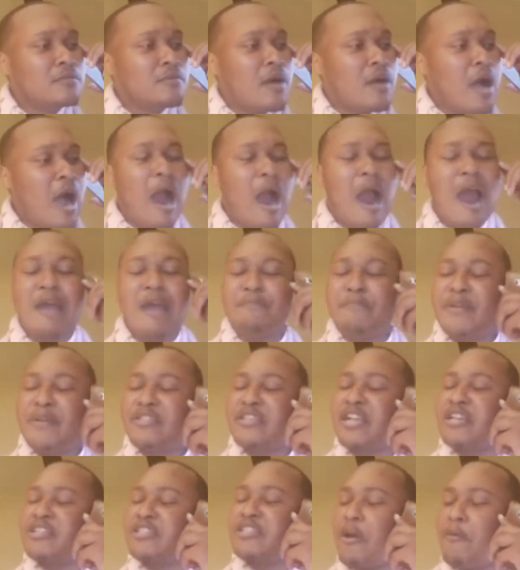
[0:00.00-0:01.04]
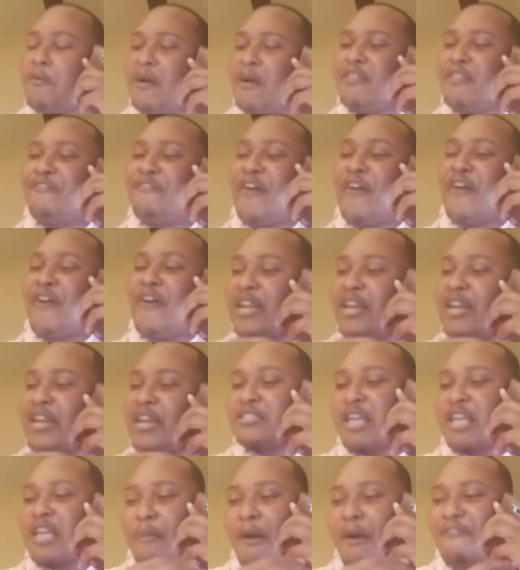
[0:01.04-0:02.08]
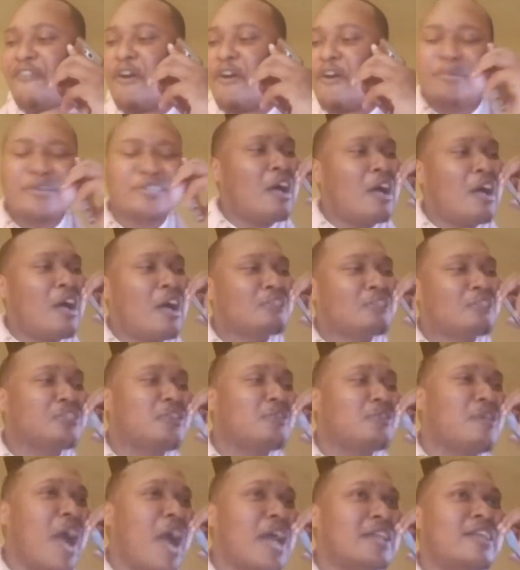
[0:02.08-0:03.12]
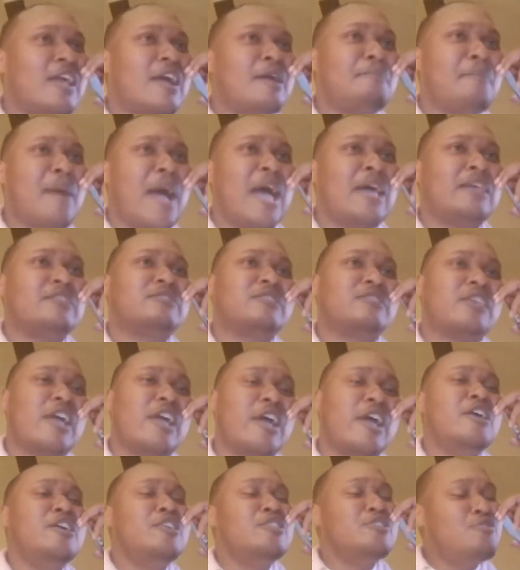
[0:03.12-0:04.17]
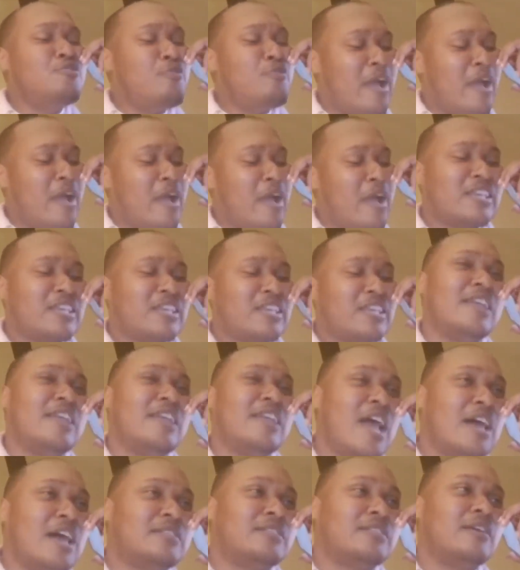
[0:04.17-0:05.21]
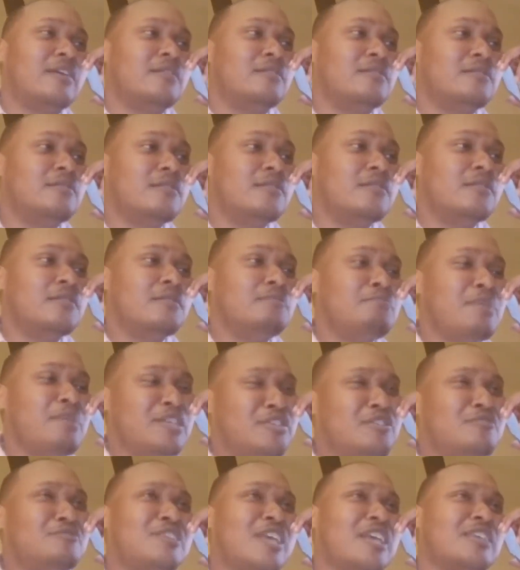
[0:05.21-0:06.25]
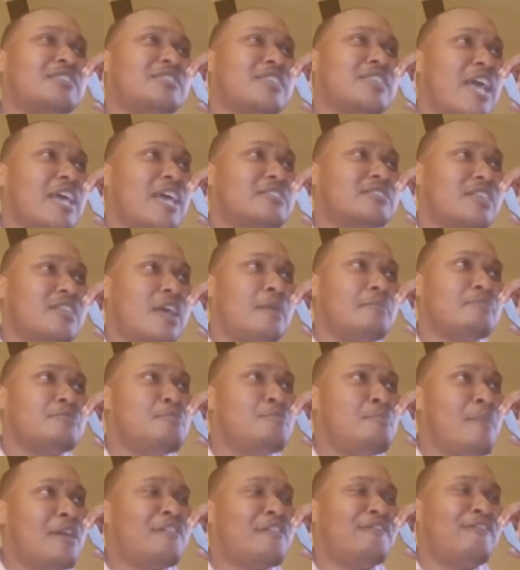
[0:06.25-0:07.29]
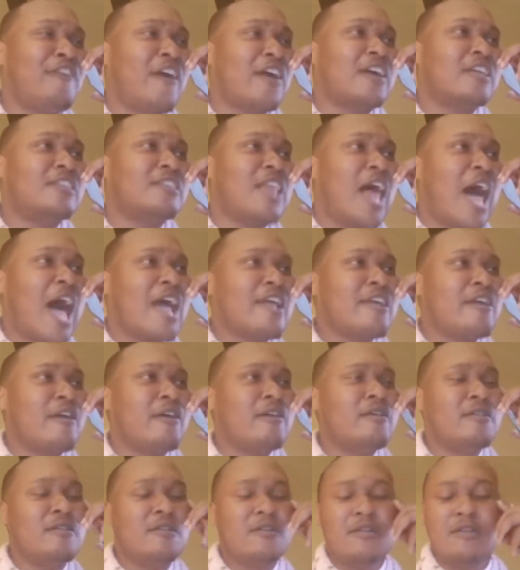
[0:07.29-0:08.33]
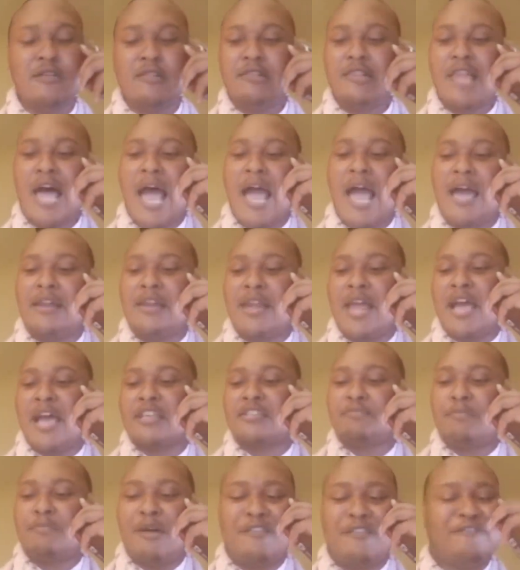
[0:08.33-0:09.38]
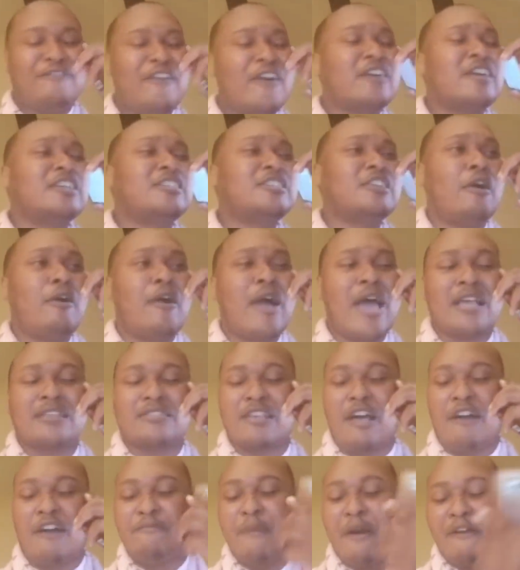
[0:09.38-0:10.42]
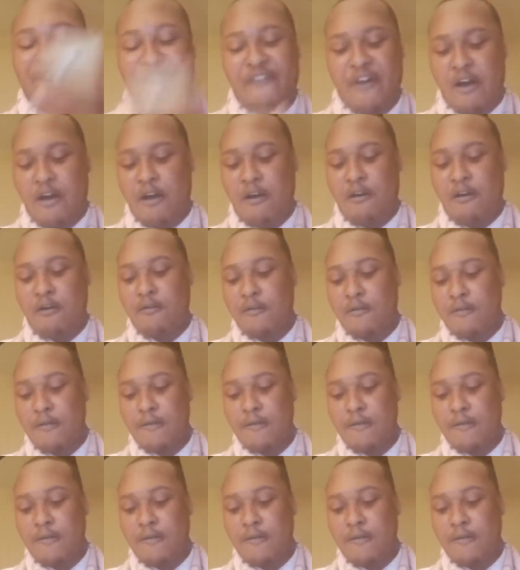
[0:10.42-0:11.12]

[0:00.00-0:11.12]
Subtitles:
All right, bitch, get your motherfucking ass out my phone. Bitch, lost your goddamn mind saying you ain't said nothing. Bitch, you just said something, you motherfucking liar. Lying ass motherfucker, get your ass off my phone.